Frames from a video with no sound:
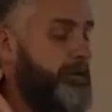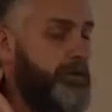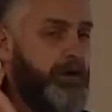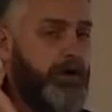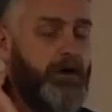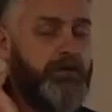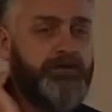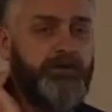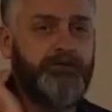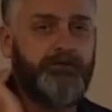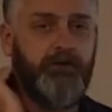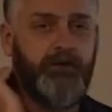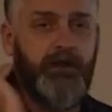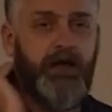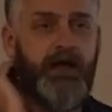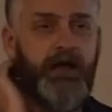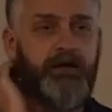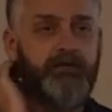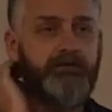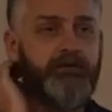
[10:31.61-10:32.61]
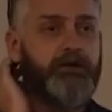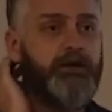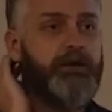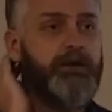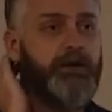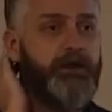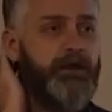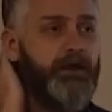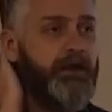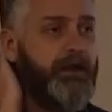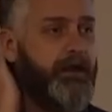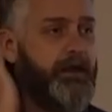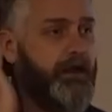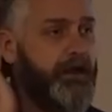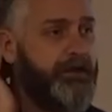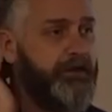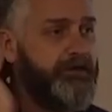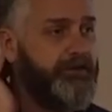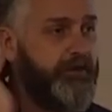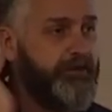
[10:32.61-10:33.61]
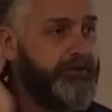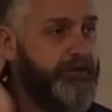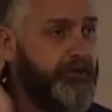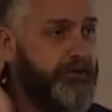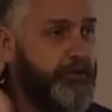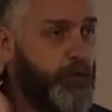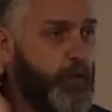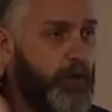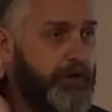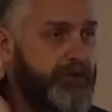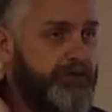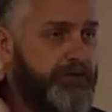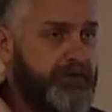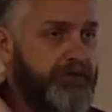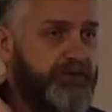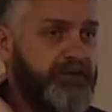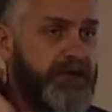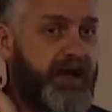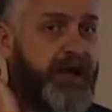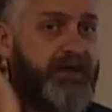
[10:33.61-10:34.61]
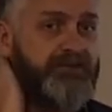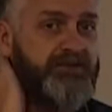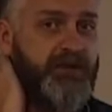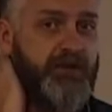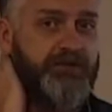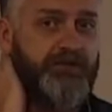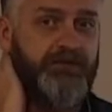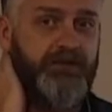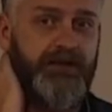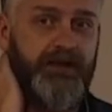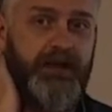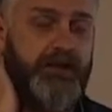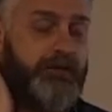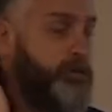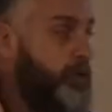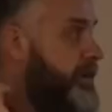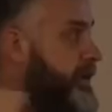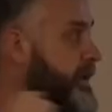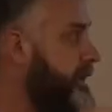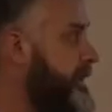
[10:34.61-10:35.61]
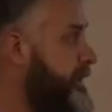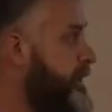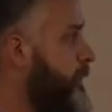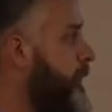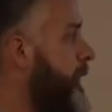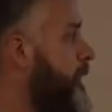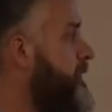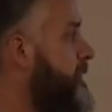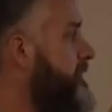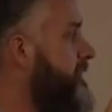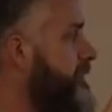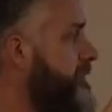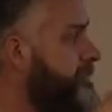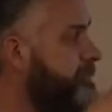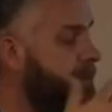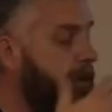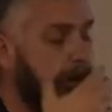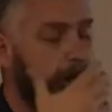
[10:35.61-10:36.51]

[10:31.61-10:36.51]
Marriage is for life. He says divorce is not just like, well, I'll get a quote in a minute.